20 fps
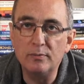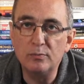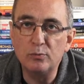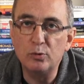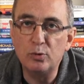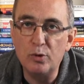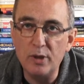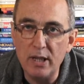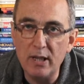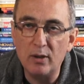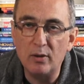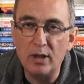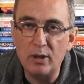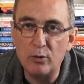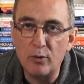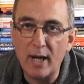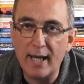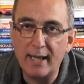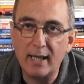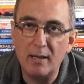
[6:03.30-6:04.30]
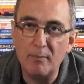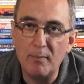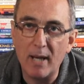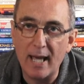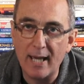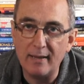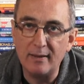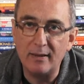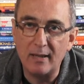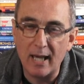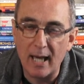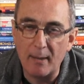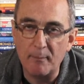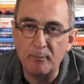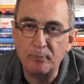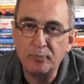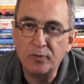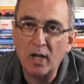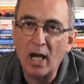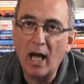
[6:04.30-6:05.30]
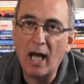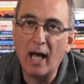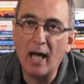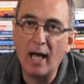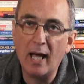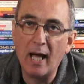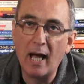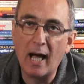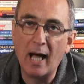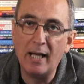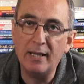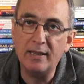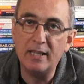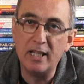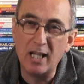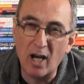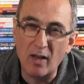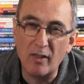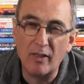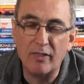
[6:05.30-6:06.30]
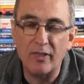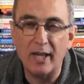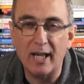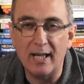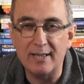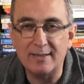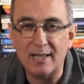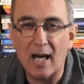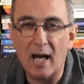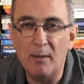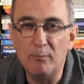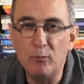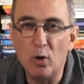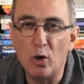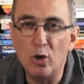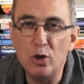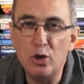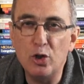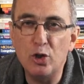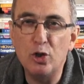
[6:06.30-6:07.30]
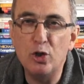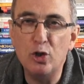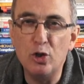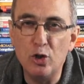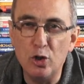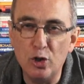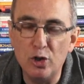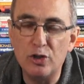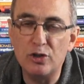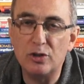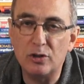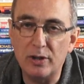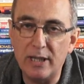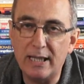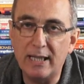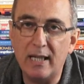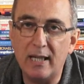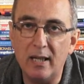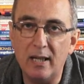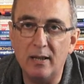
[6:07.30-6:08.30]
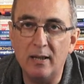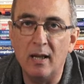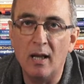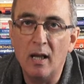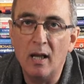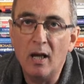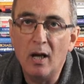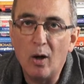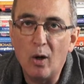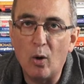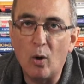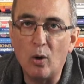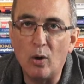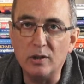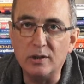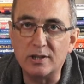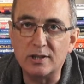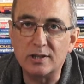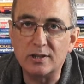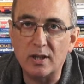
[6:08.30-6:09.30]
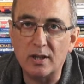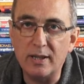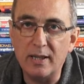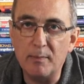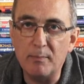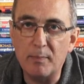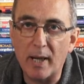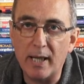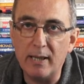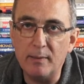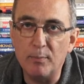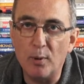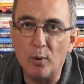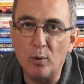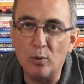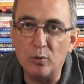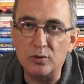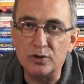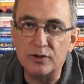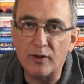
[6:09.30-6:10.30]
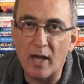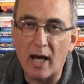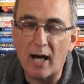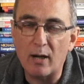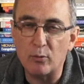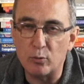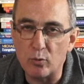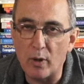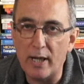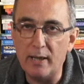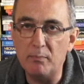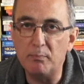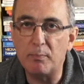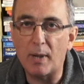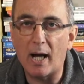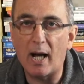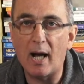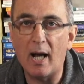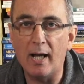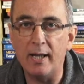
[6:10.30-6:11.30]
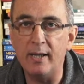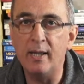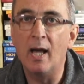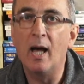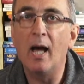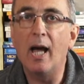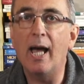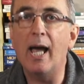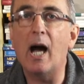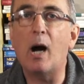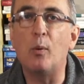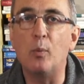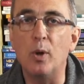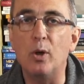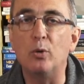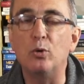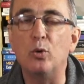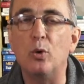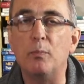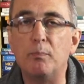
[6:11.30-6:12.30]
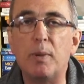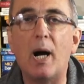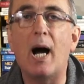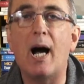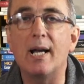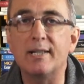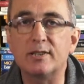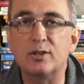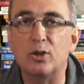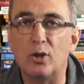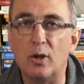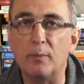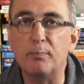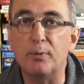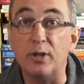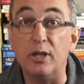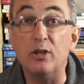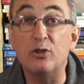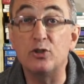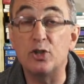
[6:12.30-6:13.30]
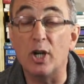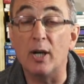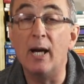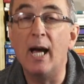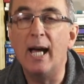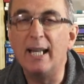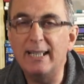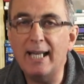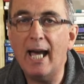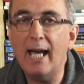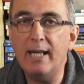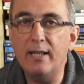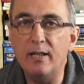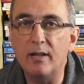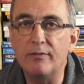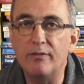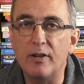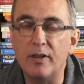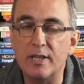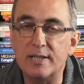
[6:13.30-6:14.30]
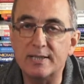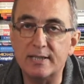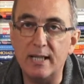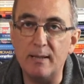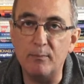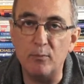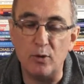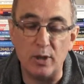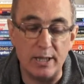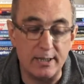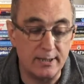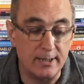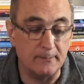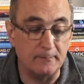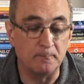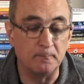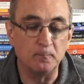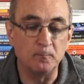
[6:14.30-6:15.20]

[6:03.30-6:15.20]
really recommend them. And the other thing is, I'm not hugely keen on study Bibles that are written by a well-known pastor or preacher, kind of for the same reason.